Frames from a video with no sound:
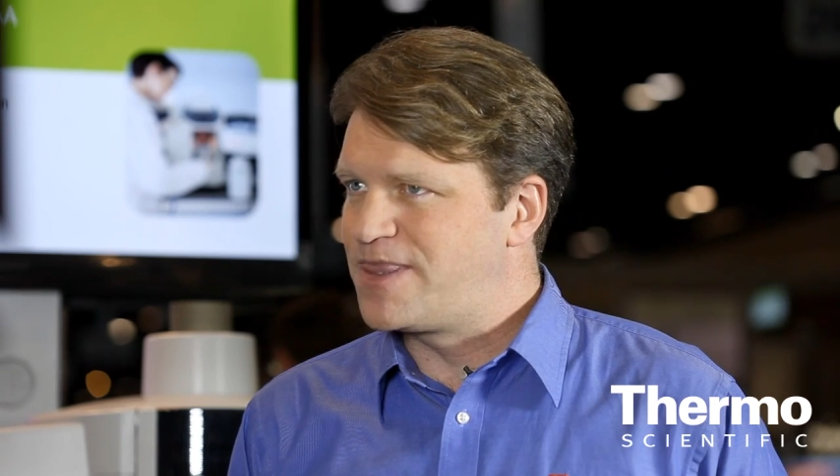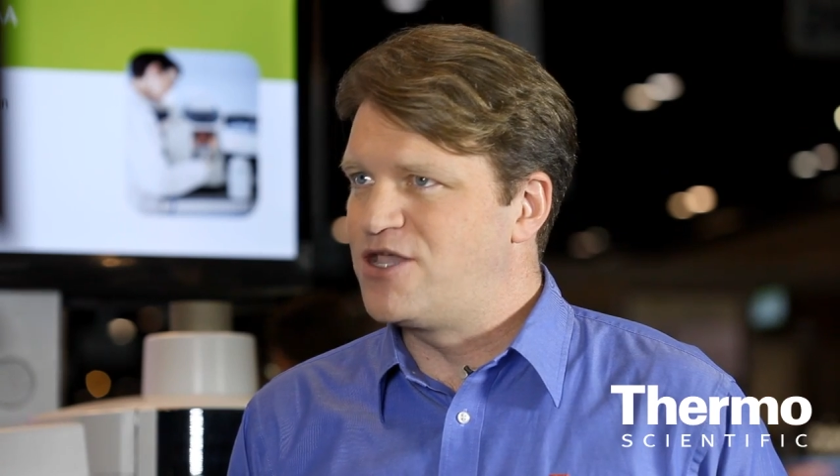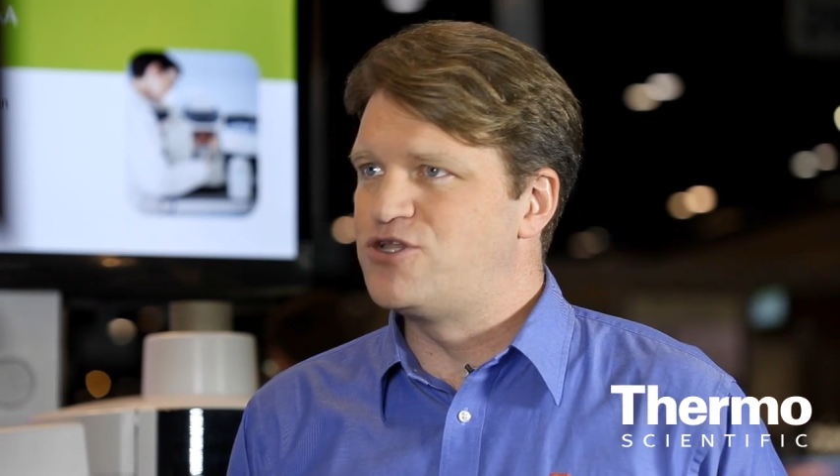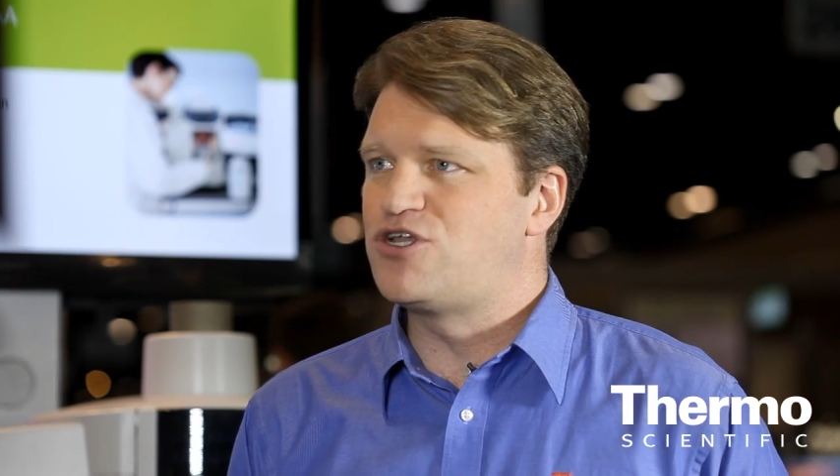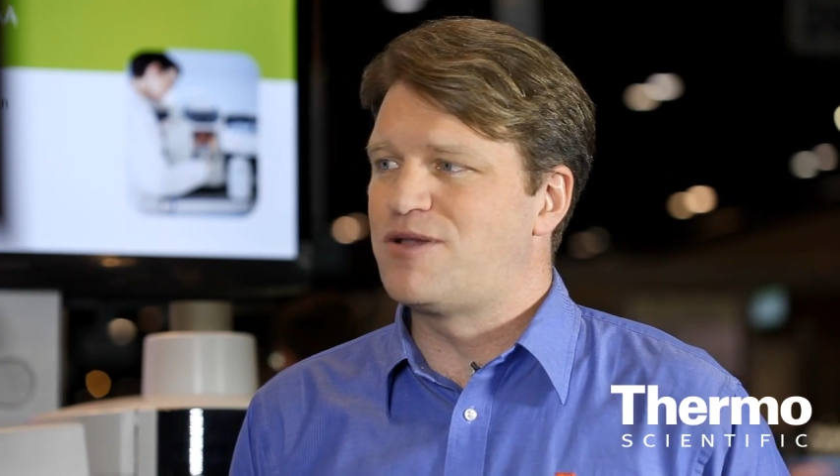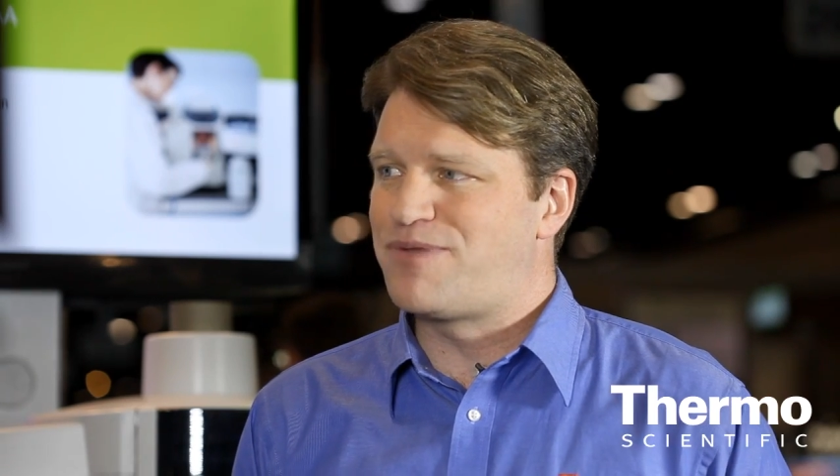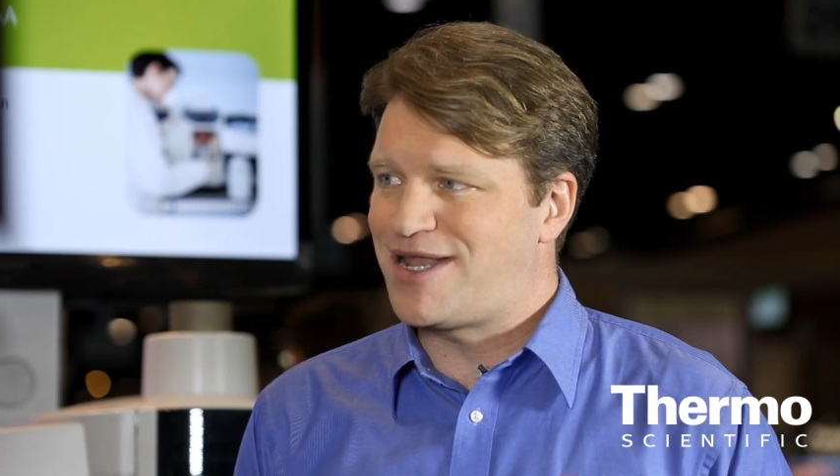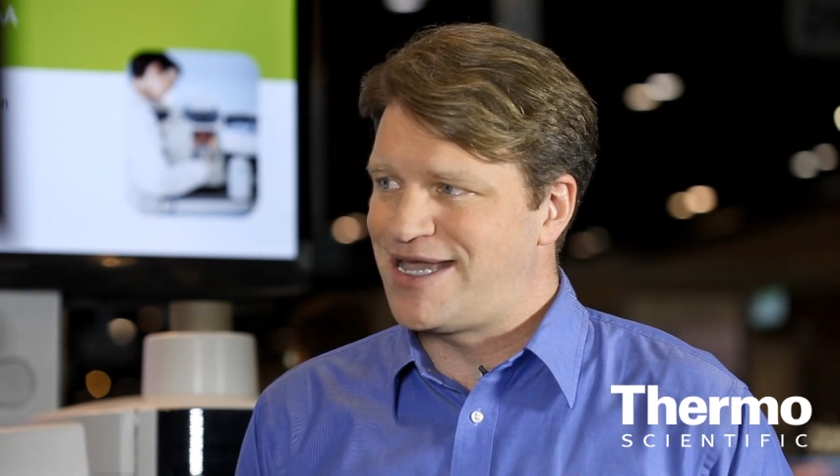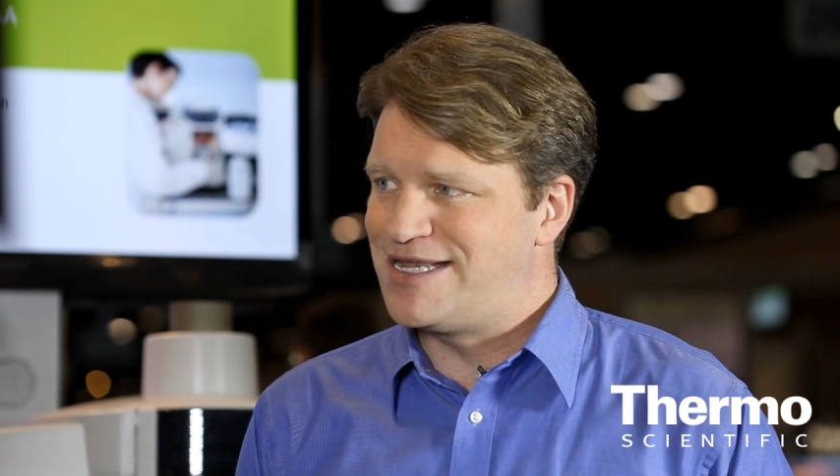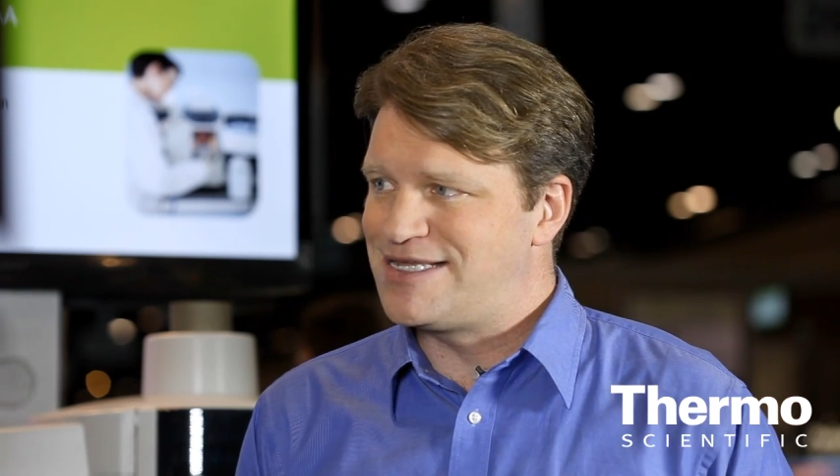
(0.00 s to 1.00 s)
you can do
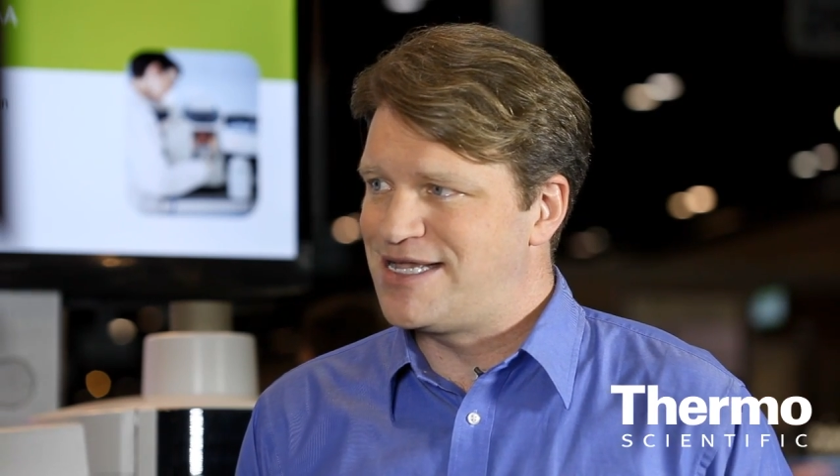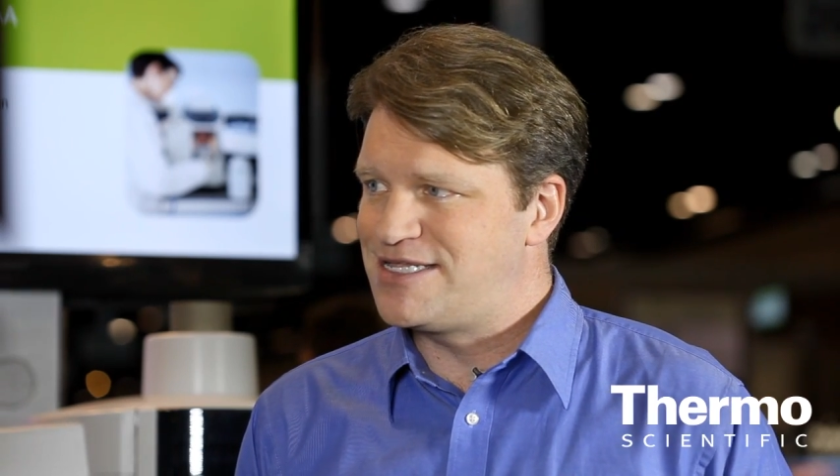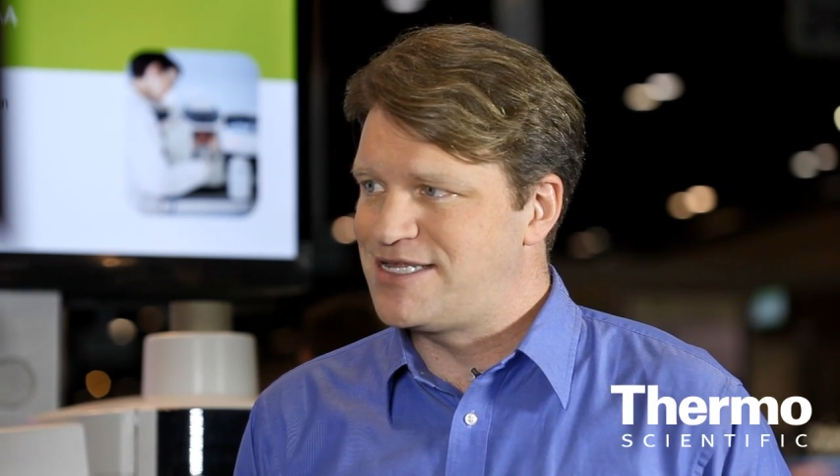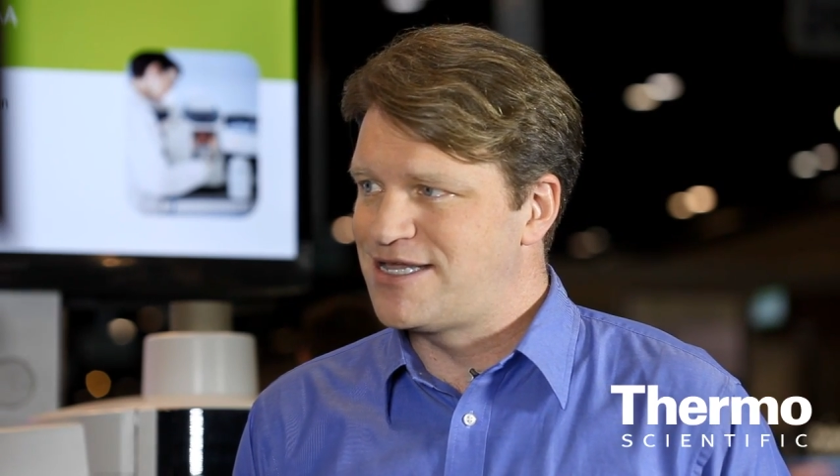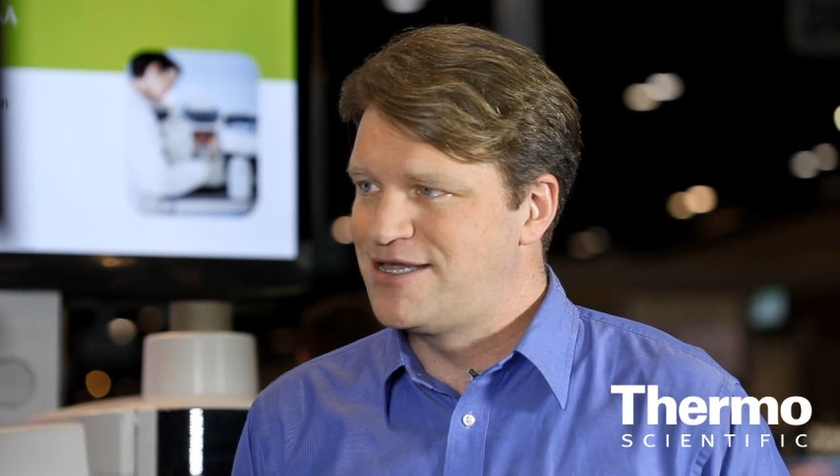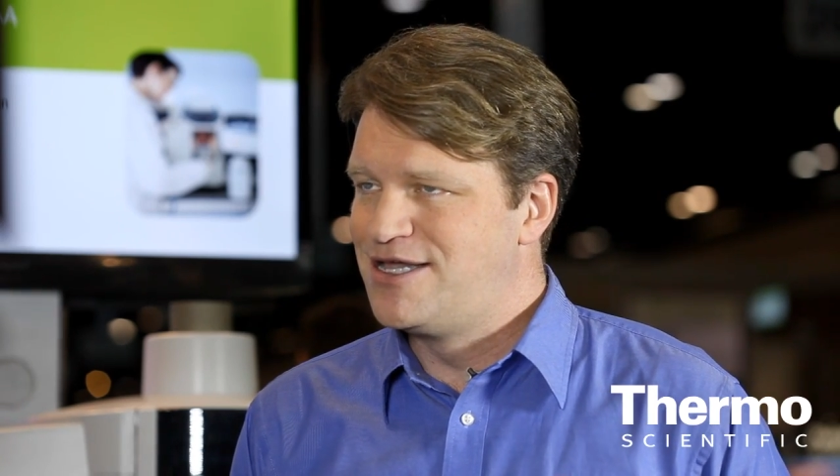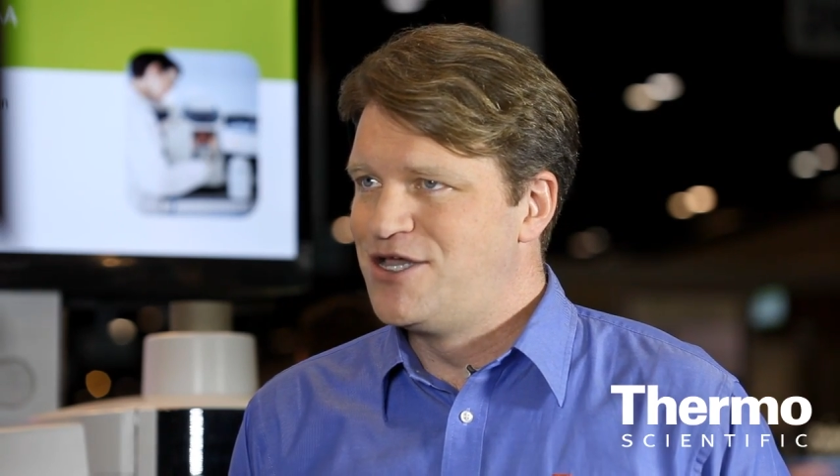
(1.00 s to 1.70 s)
compliant testing,